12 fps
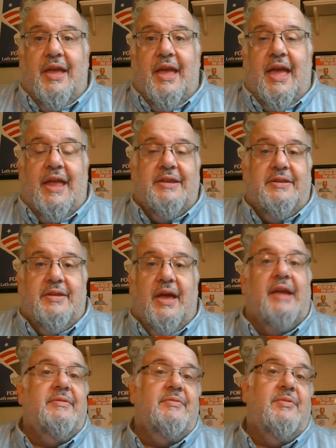and
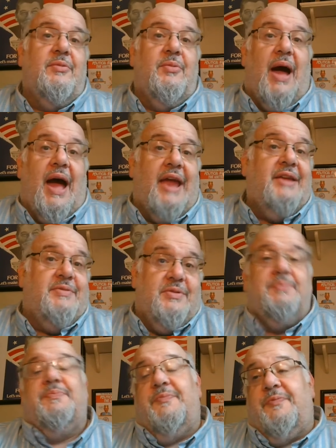I I
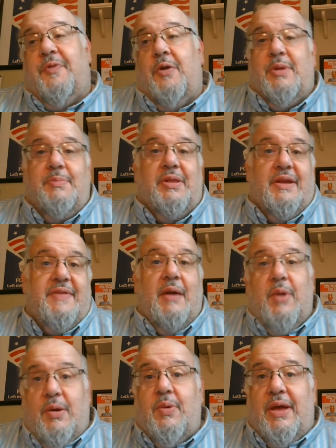firmly believe that
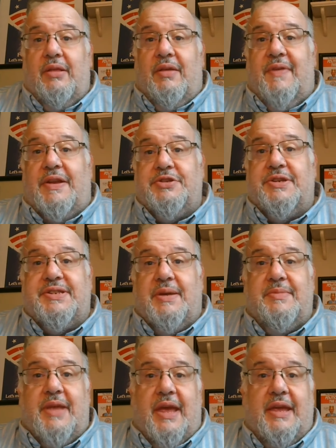we will eventually
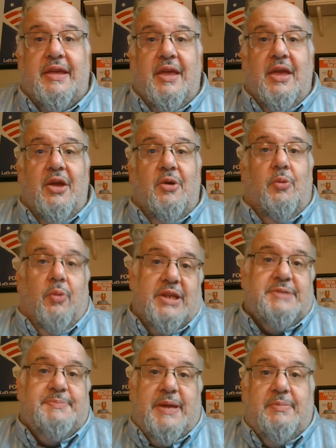someday
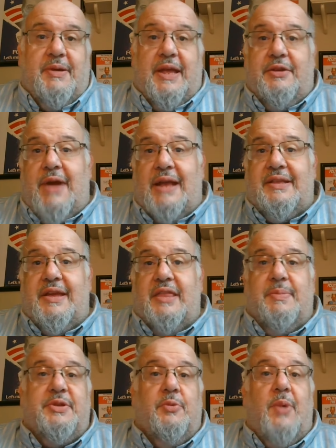once people get their act
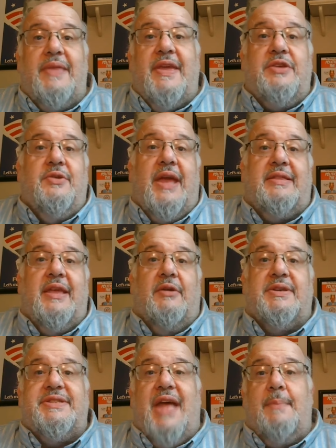together. But the way that you get there
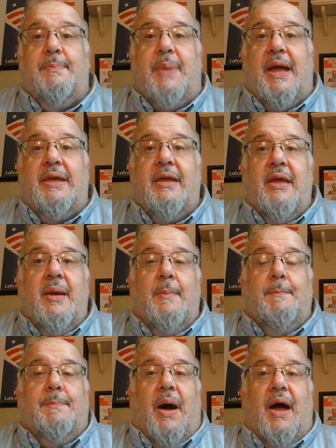is not by
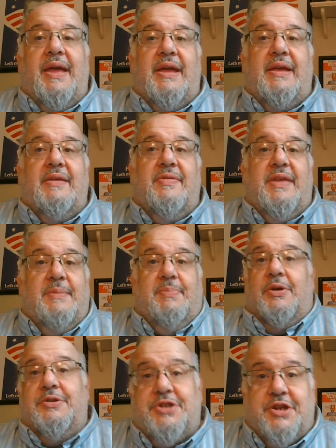buying the
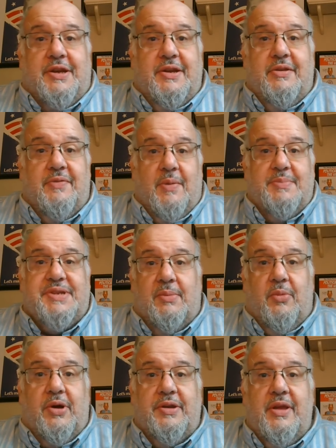bullshit from
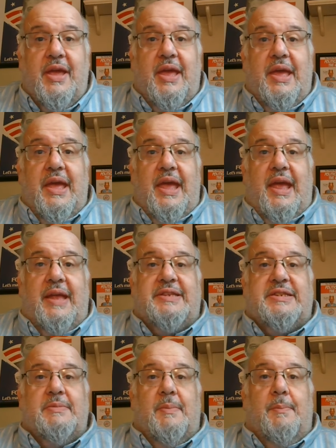someone.
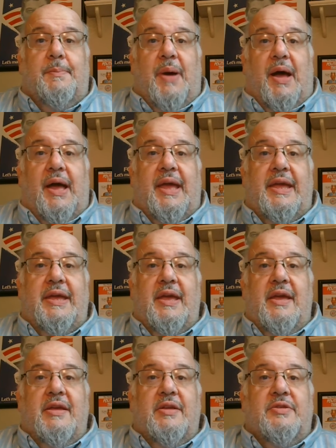It's by
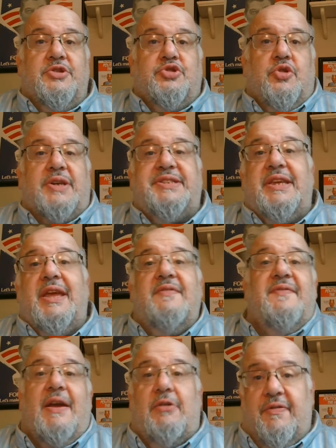trusting
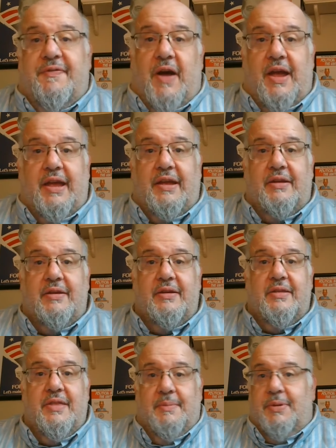and verifying
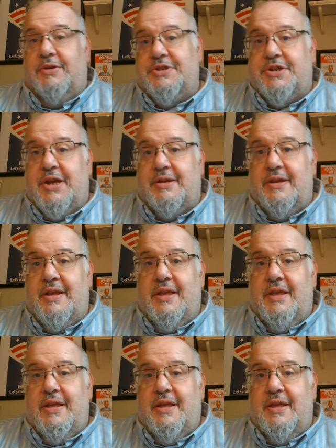the bullshit.